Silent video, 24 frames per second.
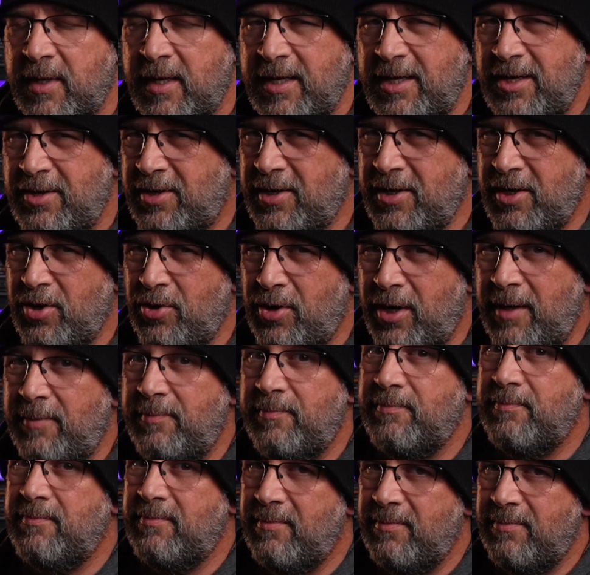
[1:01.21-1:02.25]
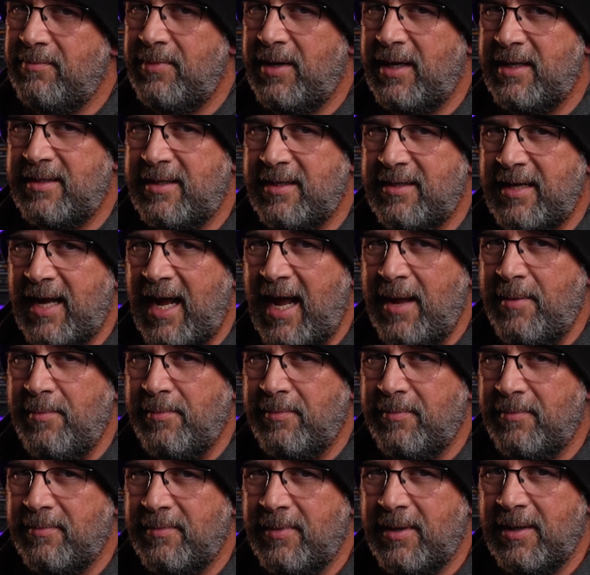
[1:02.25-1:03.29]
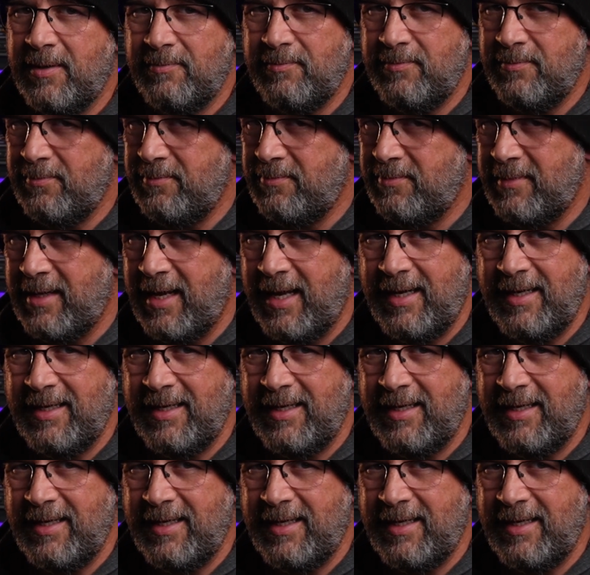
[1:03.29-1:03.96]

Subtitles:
You can do it, but the time that